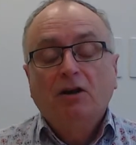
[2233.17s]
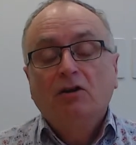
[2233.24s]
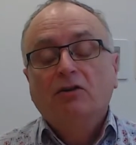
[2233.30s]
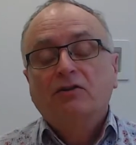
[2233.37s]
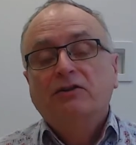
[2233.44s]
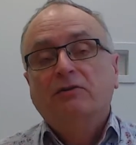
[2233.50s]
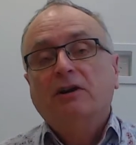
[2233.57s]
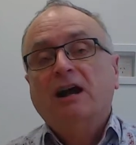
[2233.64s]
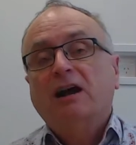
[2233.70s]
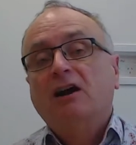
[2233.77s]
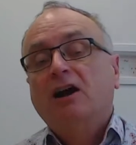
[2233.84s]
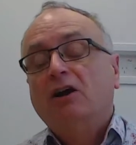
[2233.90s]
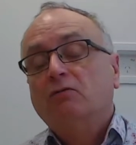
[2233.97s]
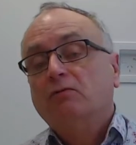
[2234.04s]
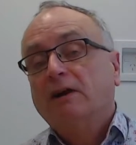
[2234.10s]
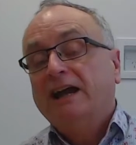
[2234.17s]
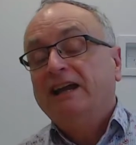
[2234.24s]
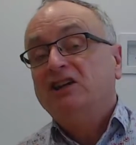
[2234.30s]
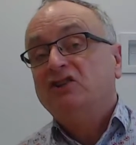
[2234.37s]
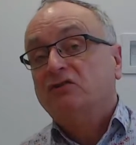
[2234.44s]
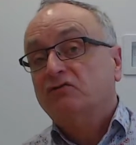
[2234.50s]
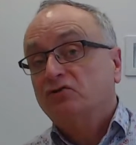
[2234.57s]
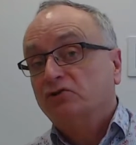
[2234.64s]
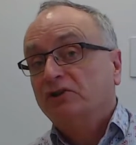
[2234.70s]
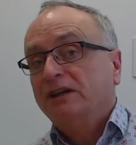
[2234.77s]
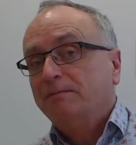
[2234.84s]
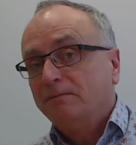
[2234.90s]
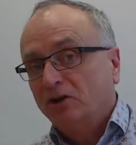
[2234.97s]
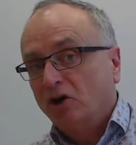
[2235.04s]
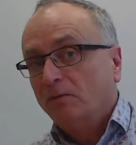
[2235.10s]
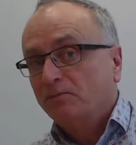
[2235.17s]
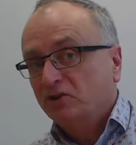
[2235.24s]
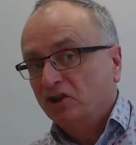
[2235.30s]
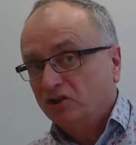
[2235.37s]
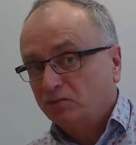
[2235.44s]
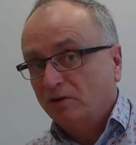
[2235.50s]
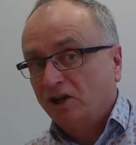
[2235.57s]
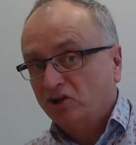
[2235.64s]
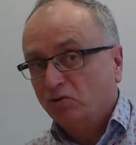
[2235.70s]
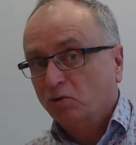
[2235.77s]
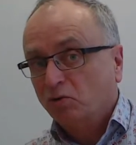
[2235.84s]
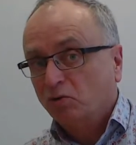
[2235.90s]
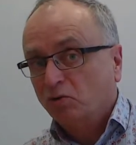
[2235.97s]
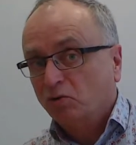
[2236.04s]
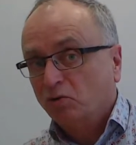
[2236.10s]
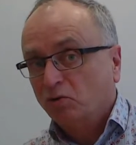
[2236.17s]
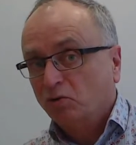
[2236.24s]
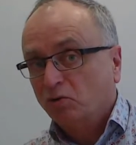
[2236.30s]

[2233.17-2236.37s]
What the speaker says: Look, there are a range of treatment options when I talk